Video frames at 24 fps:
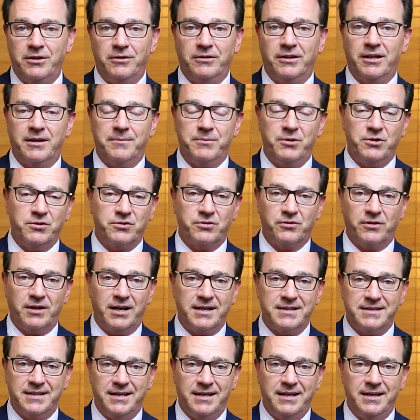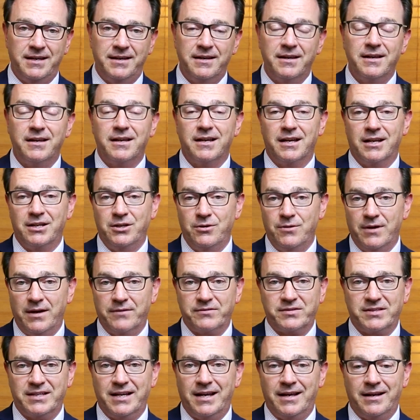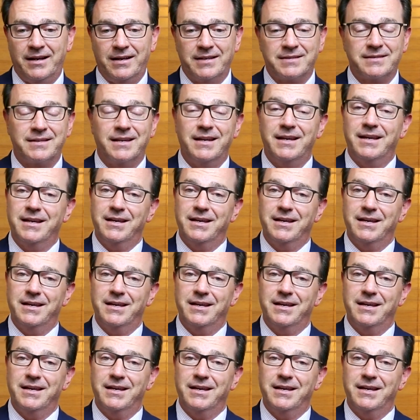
and you let them use your ID and you have status,